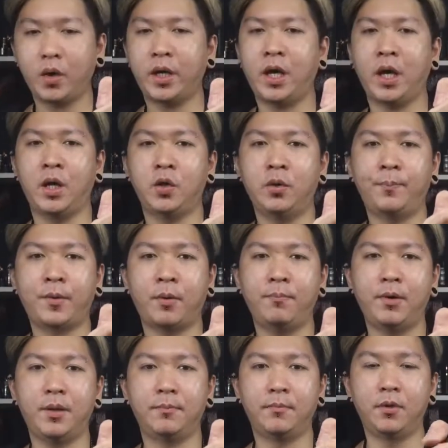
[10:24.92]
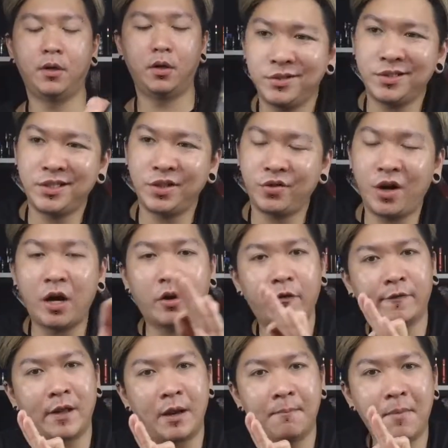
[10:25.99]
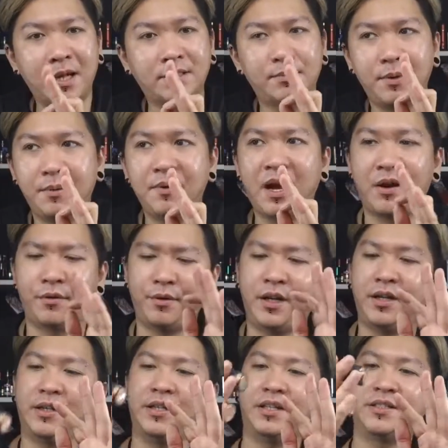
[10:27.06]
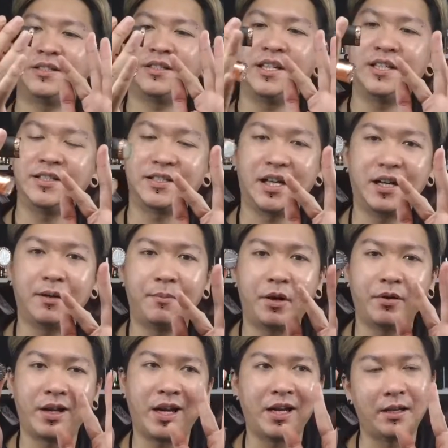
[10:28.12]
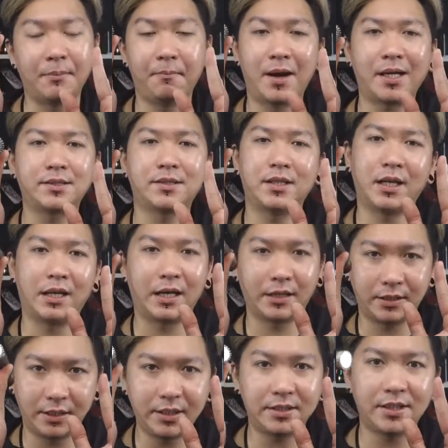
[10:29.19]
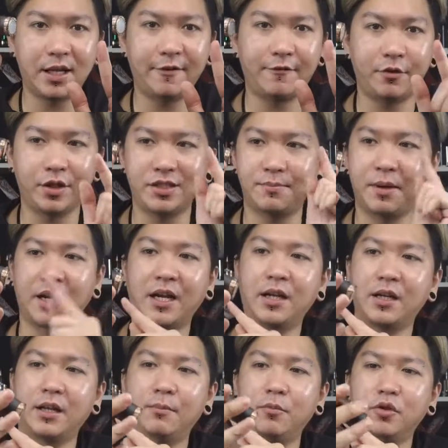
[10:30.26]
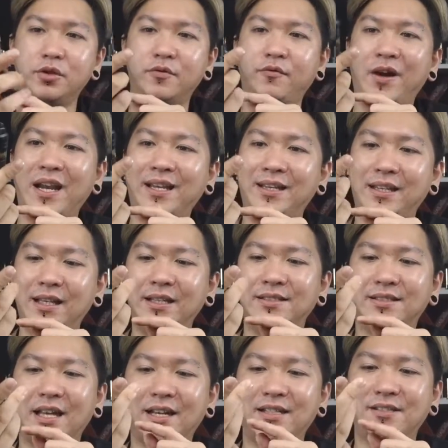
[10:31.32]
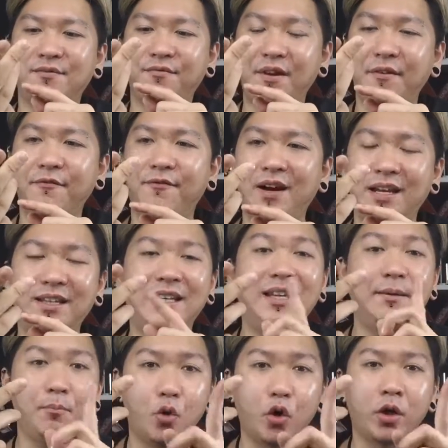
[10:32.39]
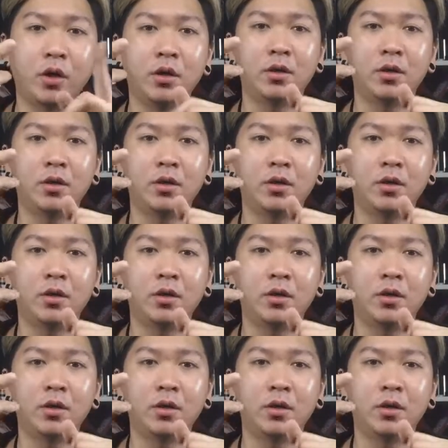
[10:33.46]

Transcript: Okay, no problem. So zero out of ten marks, maybe I rate these things uh, about eight marks lah, like this lah for this mechanical modes. Viking, Seris Vape Viking mode.